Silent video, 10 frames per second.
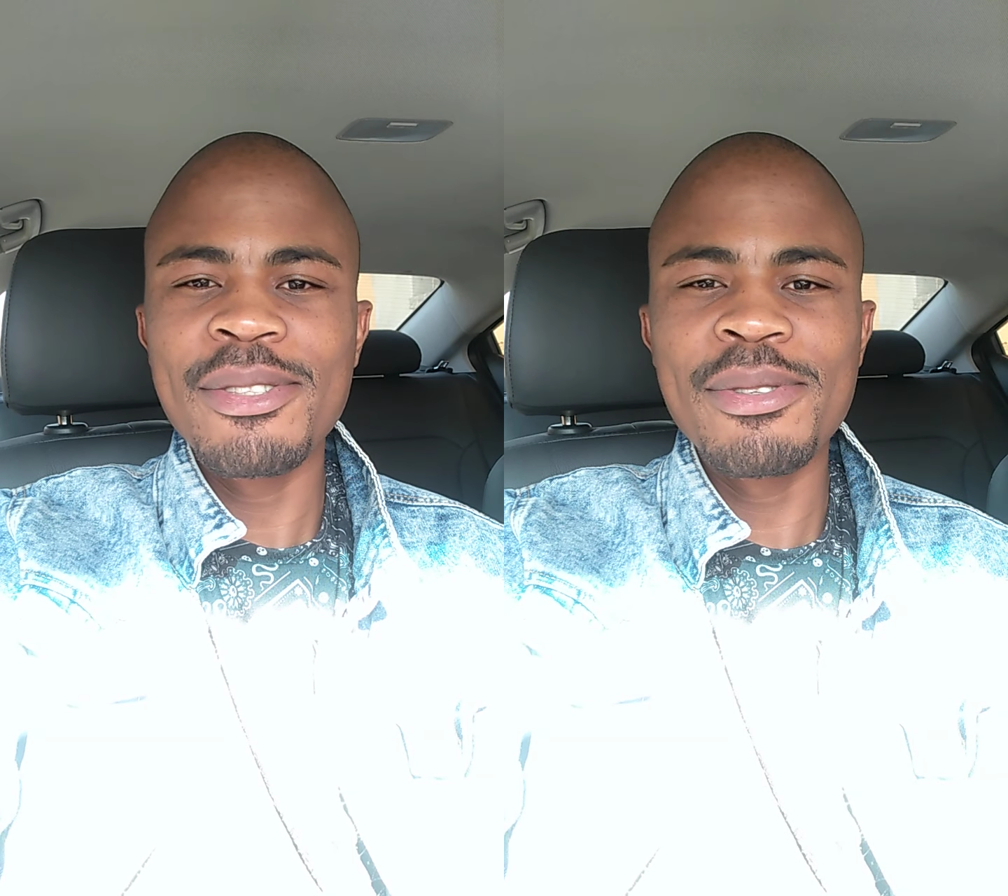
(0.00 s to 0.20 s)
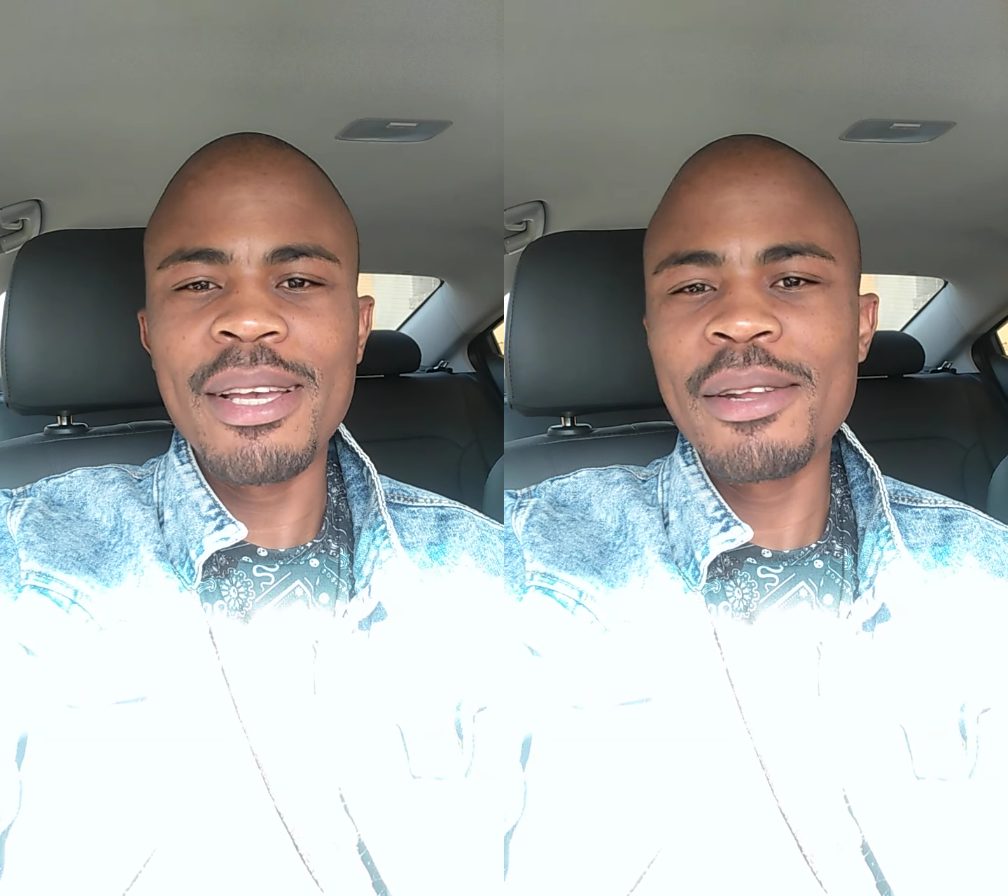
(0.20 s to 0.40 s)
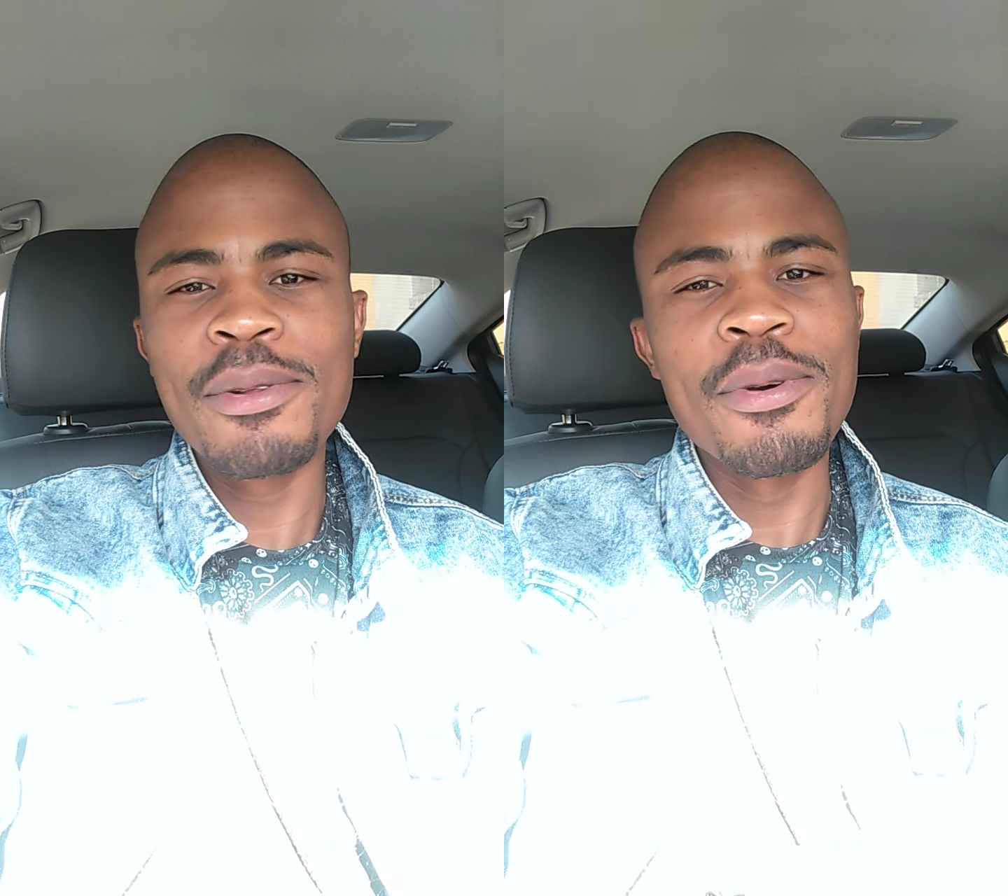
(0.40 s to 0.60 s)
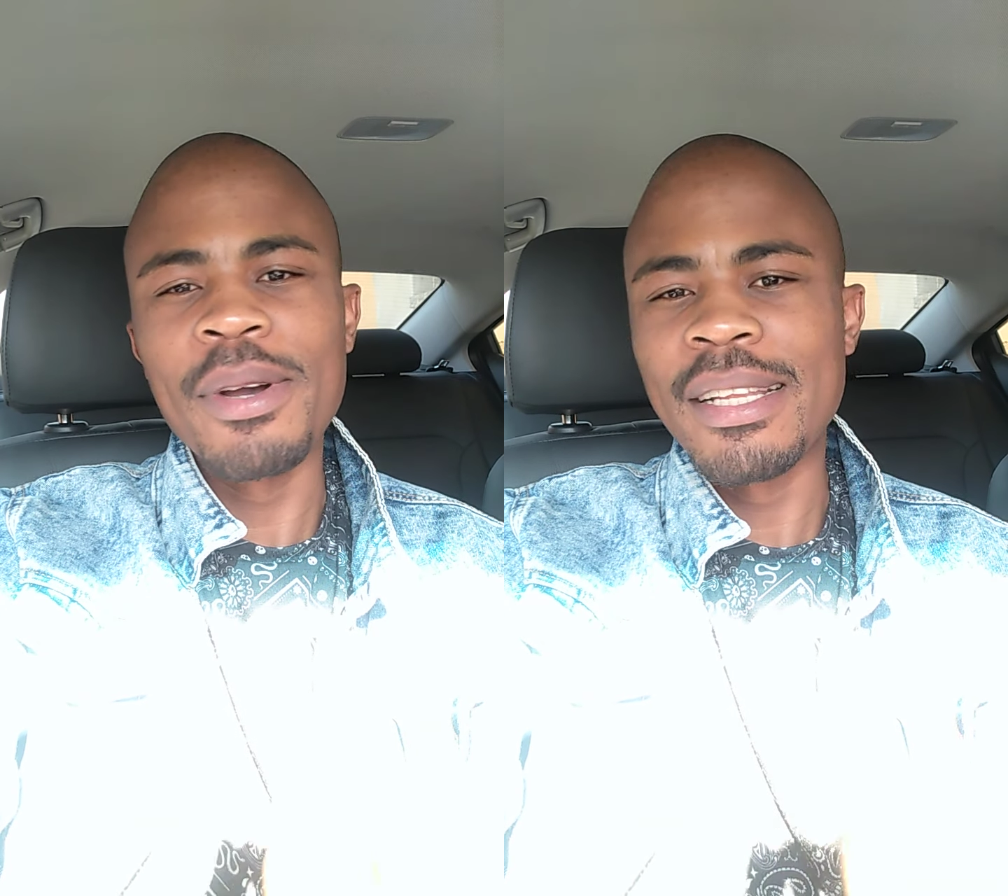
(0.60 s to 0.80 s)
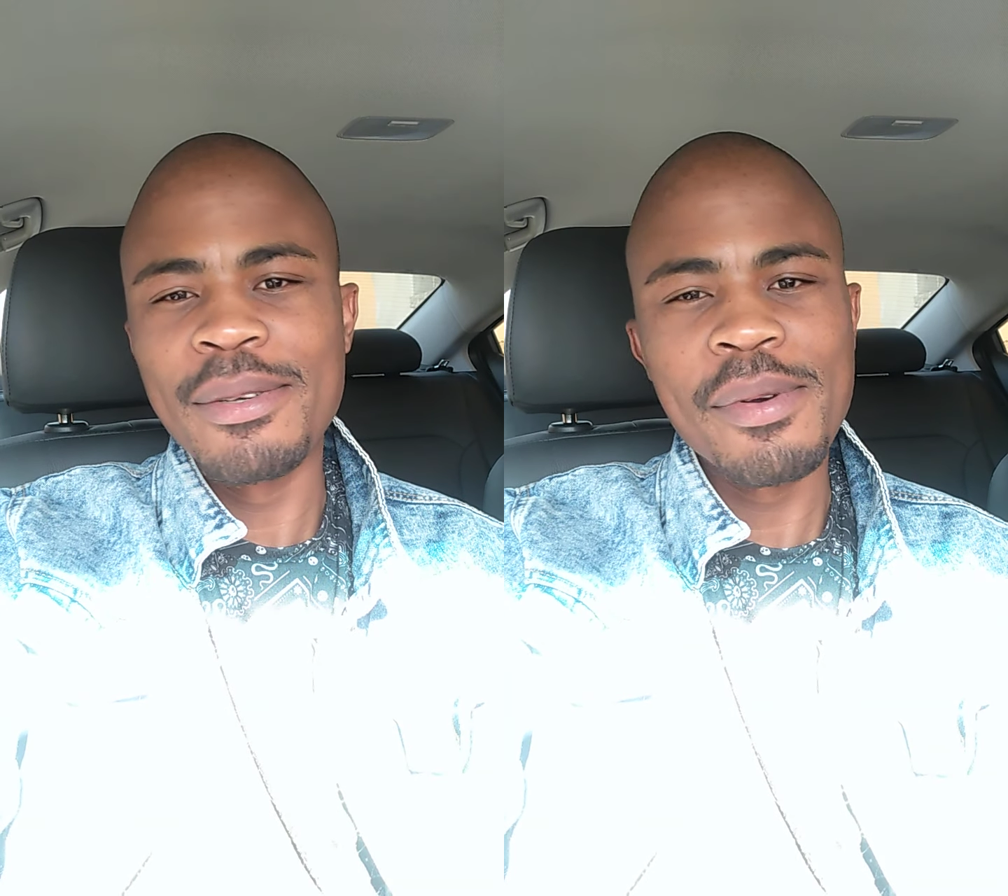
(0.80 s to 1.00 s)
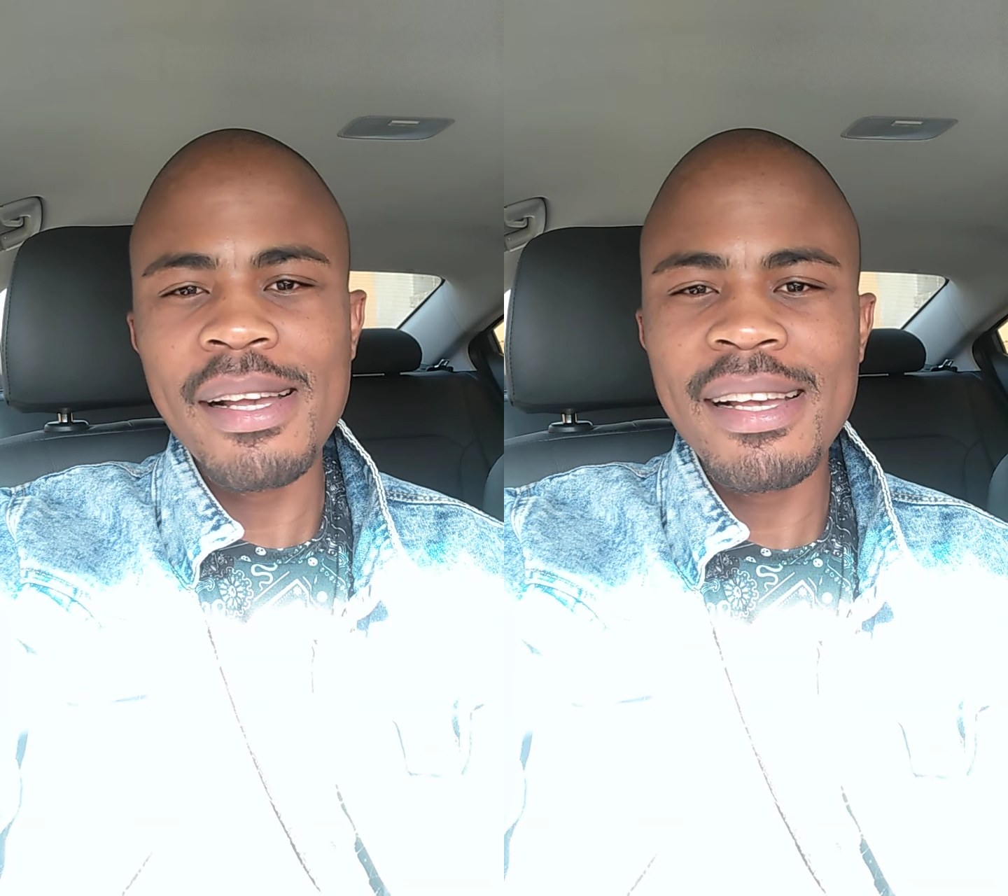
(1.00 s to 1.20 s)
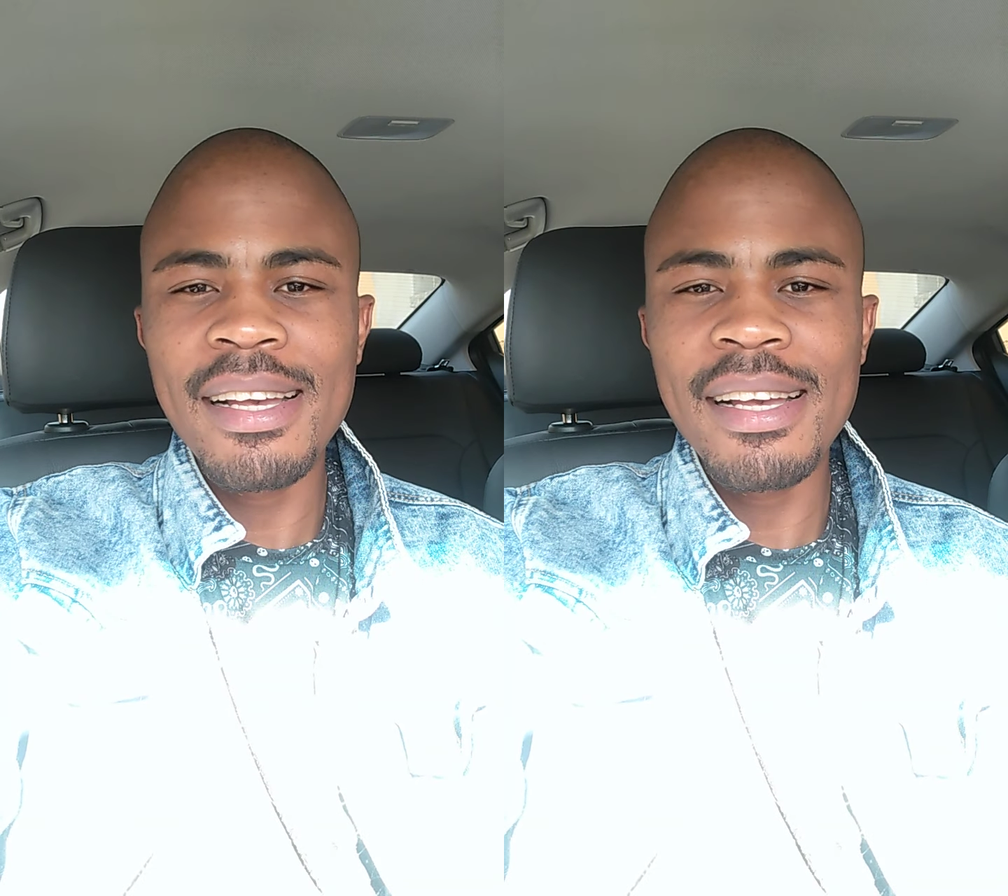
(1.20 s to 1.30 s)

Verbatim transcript: you cannot go anywhere.